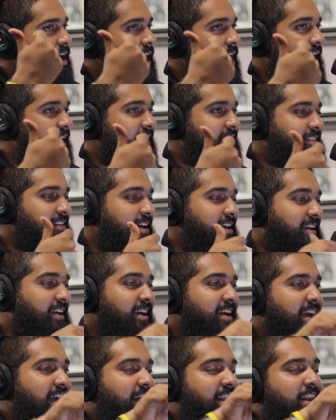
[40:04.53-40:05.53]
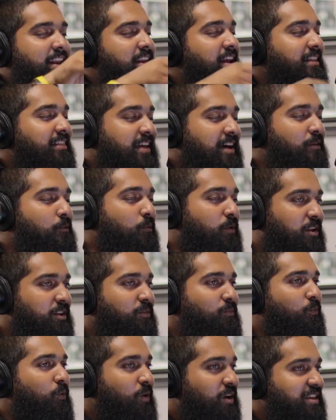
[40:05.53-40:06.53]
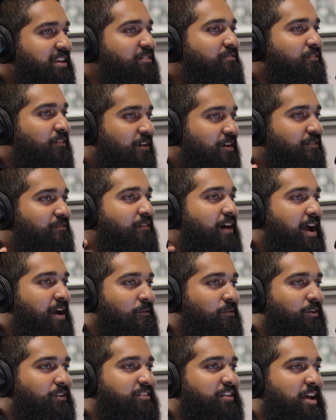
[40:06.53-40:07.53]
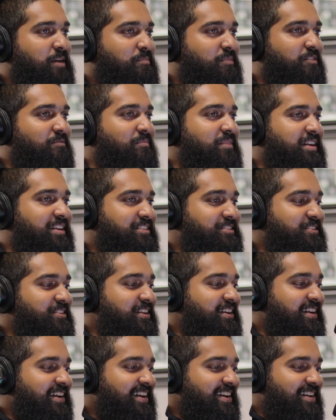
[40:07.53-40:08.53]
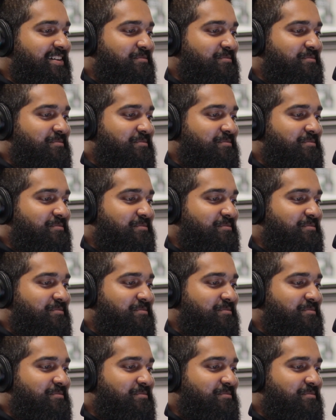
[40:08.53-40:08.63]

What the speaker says: And it's like, and not that we're working for a viral type of ministry,